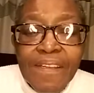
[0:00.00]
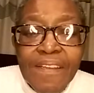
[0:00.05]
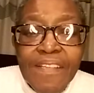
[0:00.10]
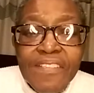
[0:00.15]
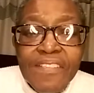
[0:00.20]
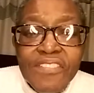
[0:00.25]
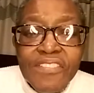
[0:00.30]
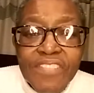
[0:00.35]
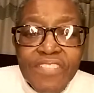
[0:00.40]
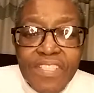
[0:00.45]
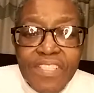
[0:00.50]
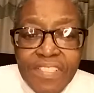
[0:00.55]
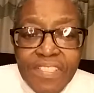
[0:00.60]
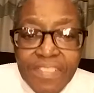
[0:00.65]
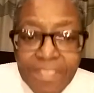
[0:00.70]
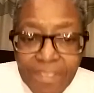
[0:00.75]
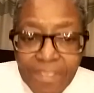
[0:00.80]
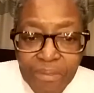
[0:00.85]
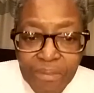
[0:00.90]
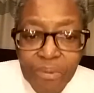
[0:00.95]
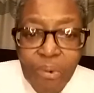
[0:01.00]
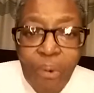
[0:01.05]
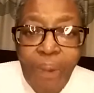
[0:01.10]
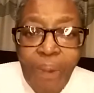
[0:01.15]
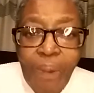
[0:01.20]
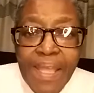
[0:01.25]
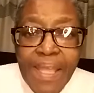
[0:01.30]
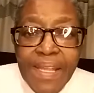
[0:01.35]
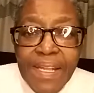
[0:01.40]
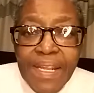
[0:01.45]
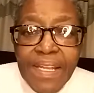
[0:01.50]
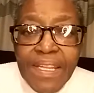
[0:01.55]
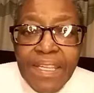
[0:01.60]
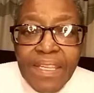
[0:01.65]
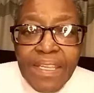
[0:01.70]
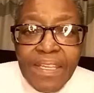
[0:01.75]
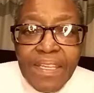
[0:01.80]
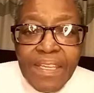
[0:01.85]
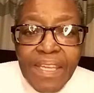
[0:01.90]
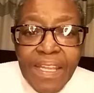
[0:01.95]
Let's just sit
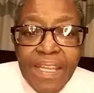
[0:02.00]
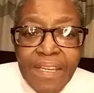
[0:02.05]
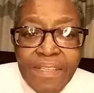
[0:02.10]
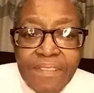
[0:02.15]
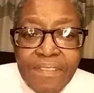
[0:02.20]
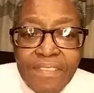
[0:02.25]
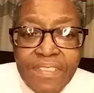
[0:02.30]
quietly and